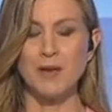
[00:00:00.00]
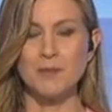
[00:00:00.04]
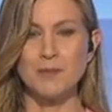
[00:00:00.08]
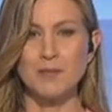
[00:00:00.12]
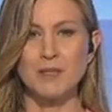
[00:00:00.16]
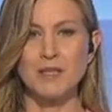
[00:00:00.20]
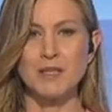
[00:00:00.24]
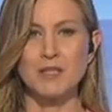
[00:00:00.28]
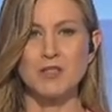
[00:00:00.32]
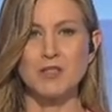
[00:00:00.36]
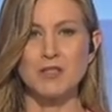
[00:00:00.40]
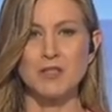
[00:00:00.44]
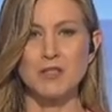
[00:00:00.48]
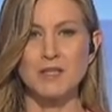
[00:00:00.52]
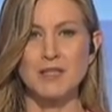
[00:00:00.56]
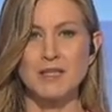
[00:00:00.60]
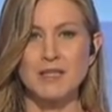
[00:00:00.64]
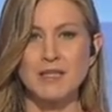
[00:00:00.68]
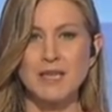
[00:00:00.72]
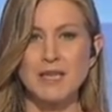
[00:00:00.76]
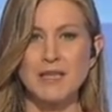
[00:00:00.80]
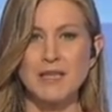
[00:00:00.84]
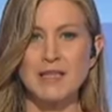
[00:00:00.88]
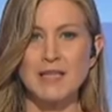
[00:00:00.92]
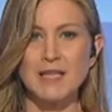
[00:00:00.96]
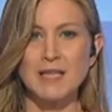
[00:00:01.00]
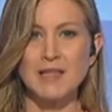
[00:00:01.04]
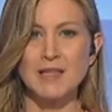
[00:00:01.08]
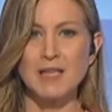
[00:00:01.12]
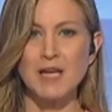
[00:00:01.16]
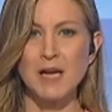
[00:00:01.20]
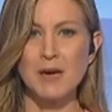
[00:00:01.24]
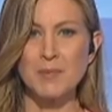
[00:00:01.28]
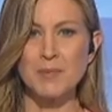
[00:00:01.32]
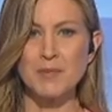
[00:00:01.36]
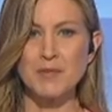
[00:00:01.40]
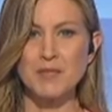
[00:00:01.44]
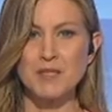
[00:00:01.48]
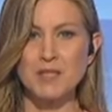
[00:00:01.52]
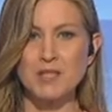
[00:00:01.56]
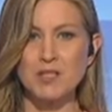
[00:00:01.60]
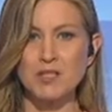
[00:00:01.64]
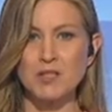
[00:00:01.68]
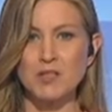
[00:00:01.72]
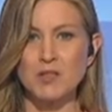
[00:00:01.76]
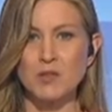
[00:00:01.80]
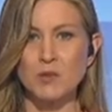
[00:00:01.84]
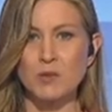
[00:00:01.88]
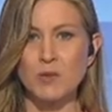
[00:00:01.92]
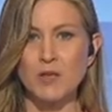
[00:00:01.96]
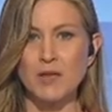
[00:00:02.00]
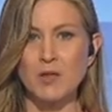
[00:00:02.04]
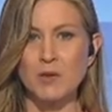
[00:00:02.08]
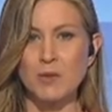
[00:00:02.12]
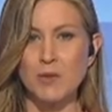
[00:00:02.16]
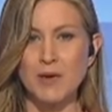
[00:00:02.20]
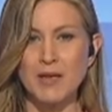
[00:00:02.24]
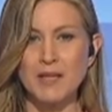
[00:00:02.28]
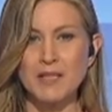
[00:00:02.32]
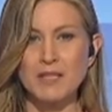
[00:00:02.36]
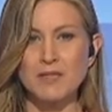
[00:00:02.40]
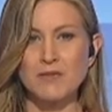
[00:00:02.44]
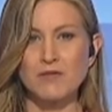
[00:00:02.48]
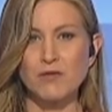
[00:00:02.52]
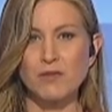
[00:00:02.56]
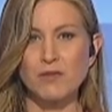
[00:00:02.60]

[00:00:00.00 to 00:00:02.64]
Minister said that the opposition's request for